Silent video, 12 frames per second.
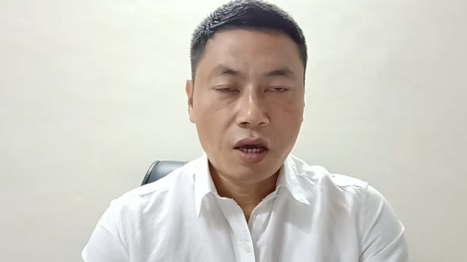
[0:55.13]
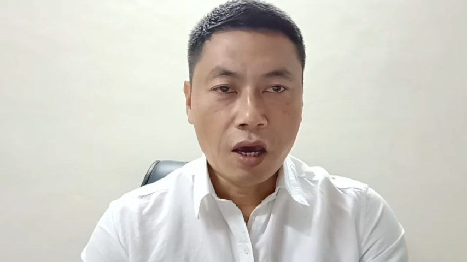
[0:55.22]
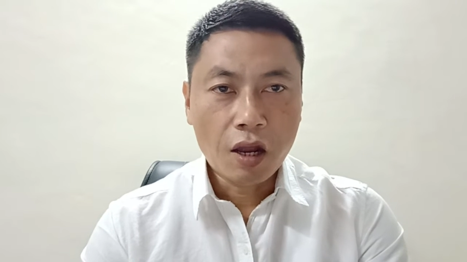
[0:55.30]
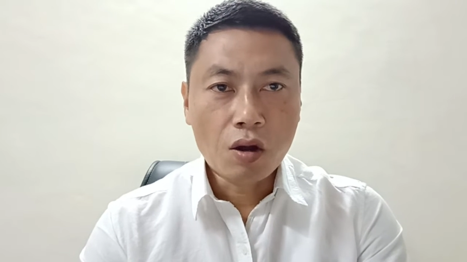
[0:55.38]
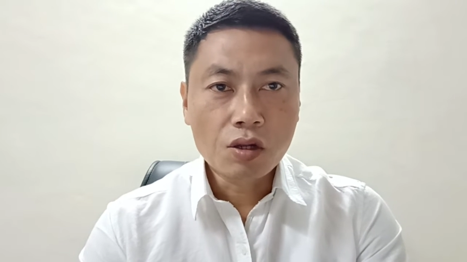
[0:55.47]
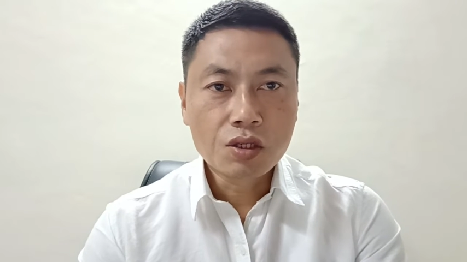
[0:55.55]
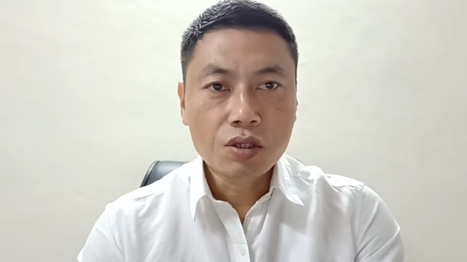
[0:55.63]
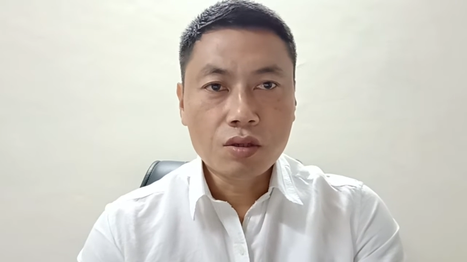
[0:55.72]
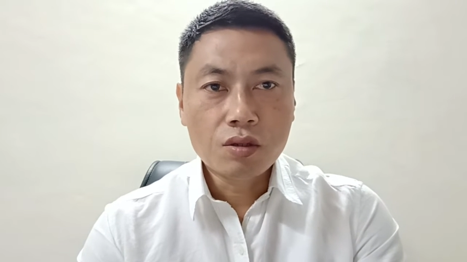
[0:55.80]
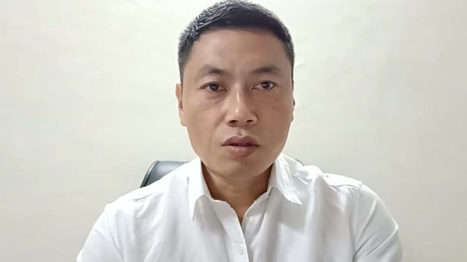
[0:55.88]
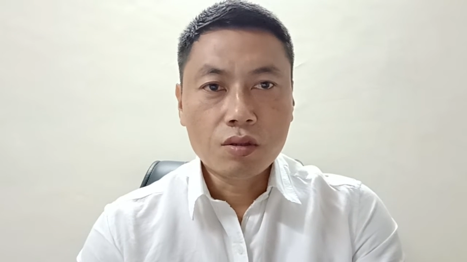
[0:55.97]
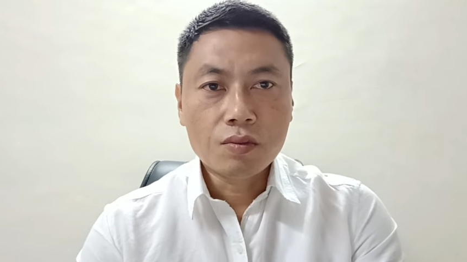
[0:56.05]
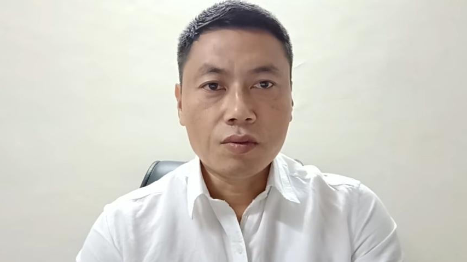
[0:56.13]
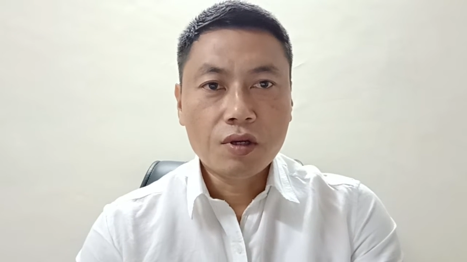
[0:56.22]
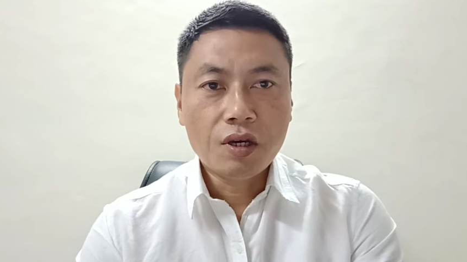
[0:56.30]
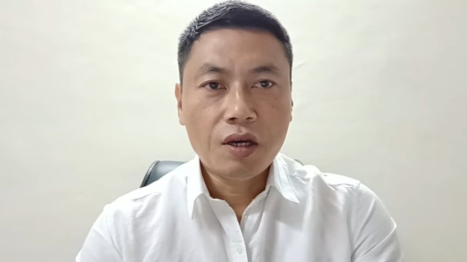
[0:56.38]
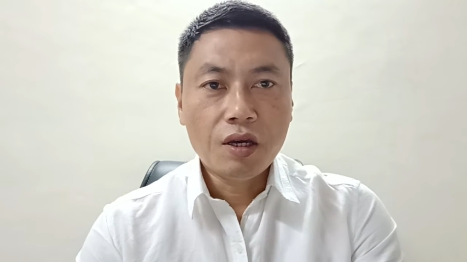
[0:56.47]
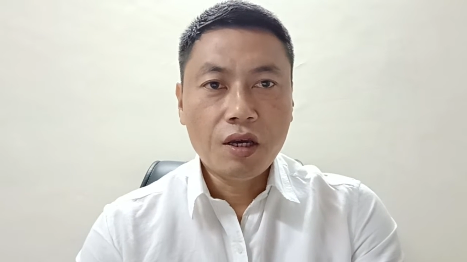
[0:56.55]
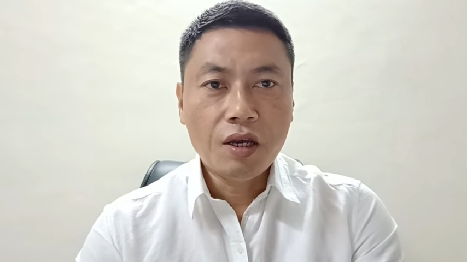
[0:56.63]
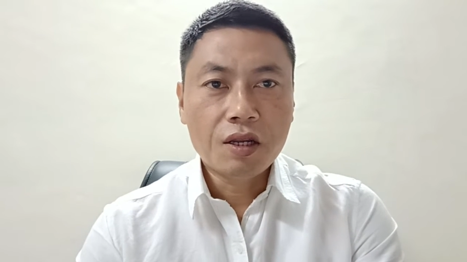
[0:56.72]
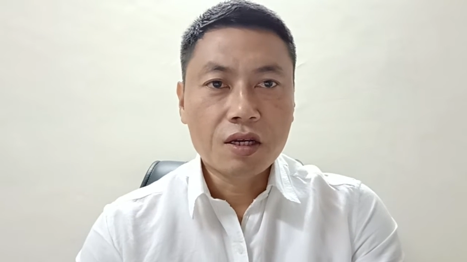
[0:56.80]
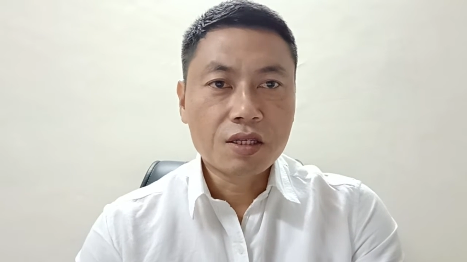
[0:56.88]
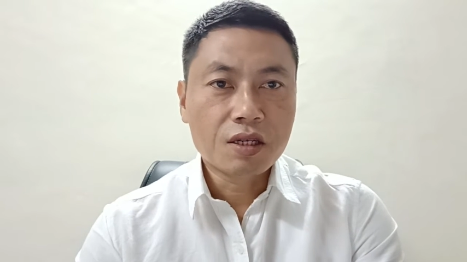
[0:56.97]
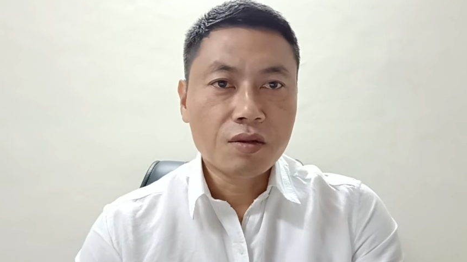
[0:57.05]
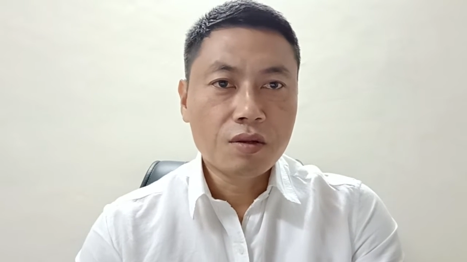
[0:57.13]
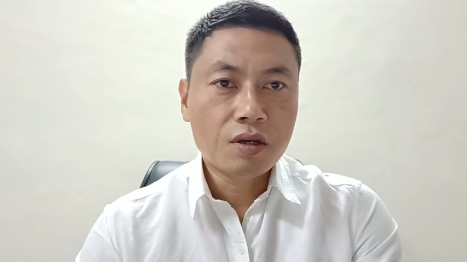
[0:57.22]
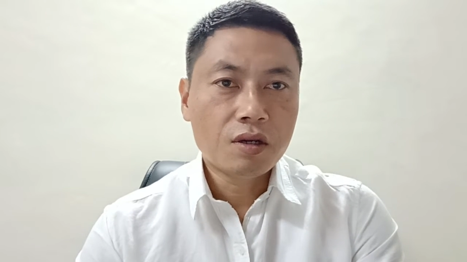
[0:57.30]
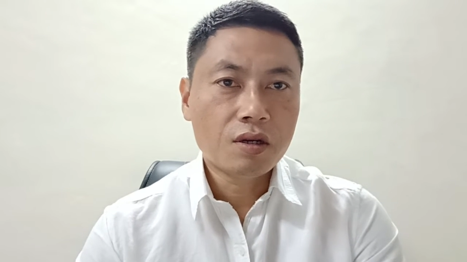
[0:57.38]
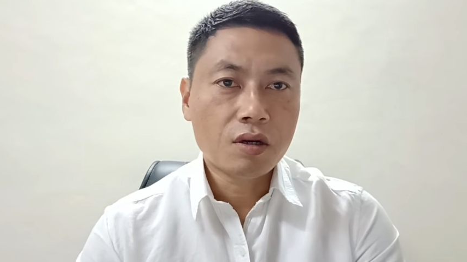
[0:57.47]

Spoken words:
And also, it doesn't